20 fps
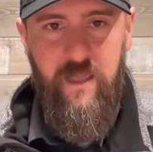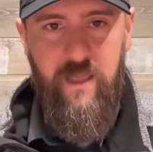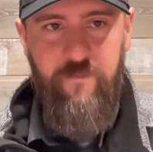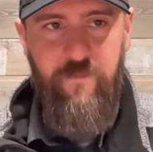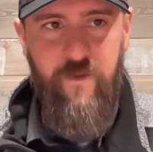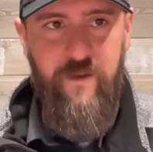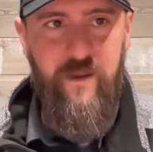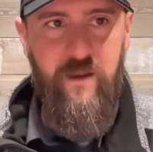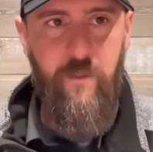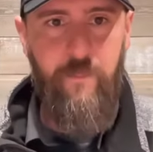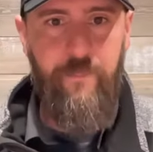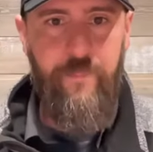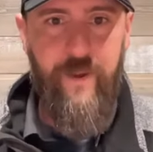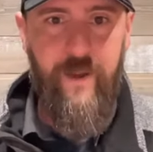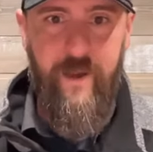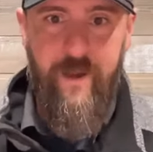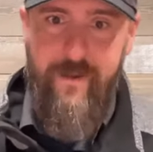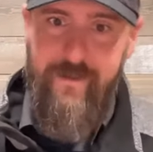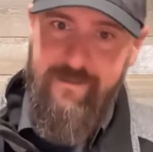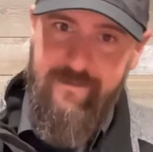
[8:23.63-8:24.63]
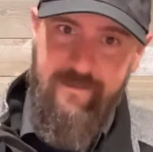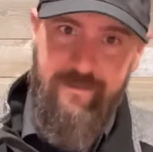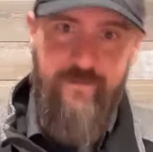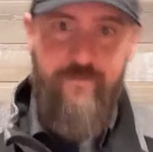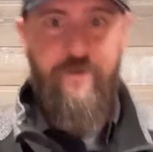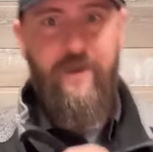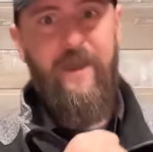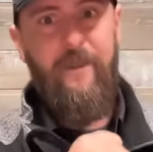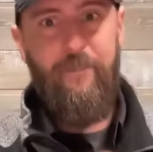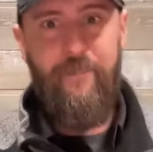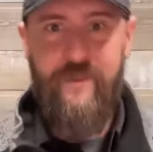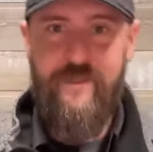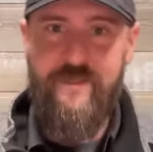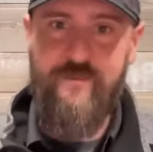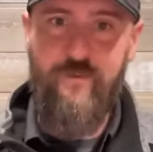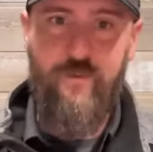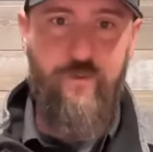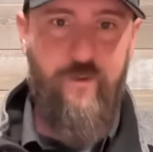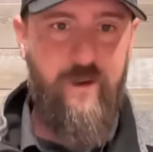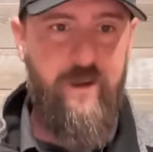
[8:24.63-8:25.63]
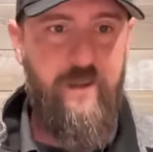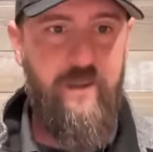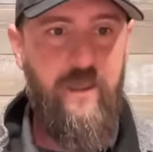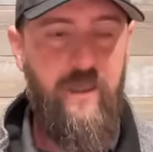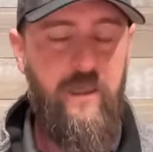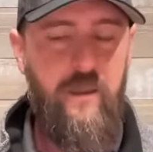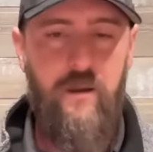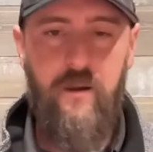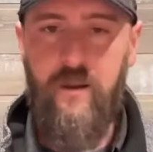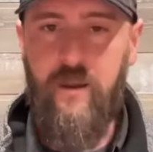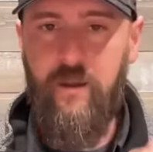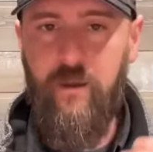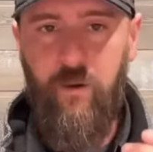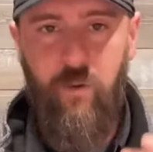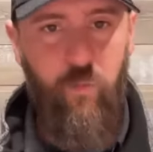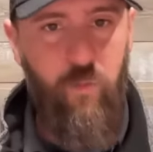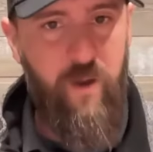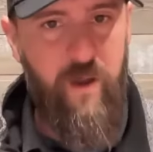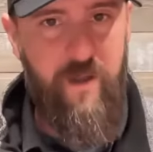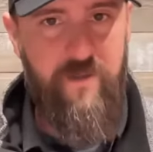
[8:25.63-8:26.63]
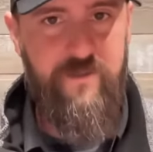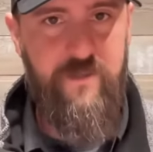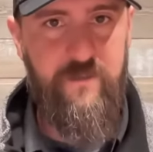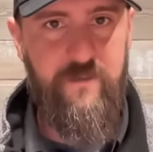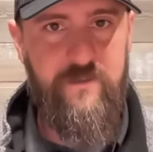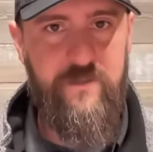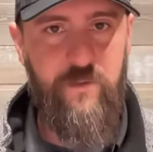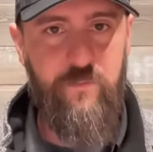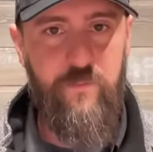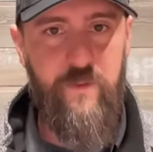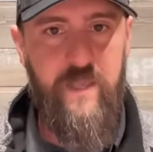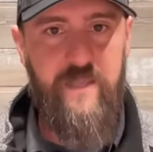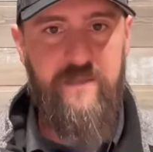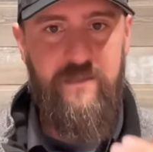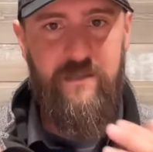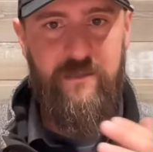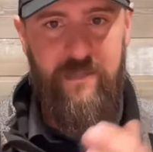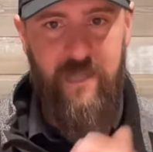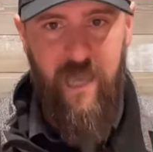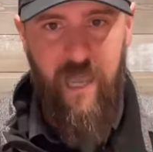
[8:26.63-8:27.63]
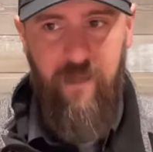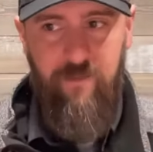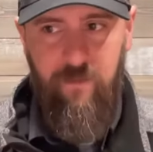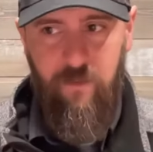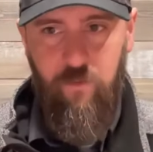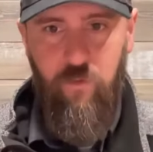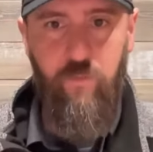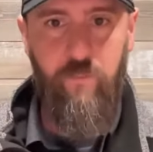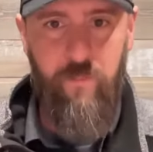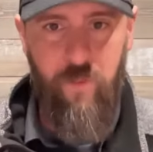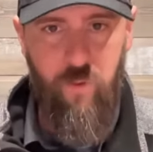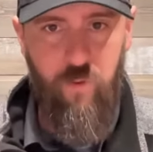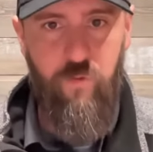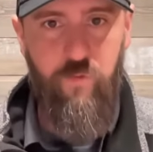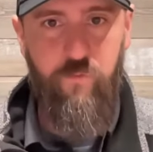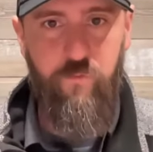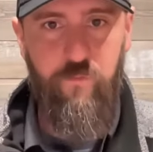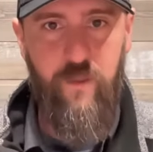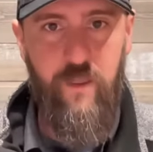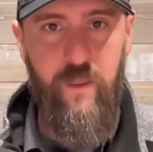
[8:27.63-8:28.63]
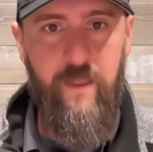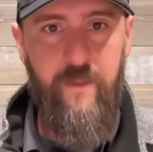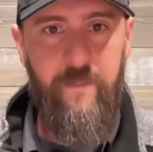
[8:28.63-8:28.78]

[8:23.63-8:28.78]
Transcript: If I did a positive, happy story, you're not going to watch it. So it's a tactical move.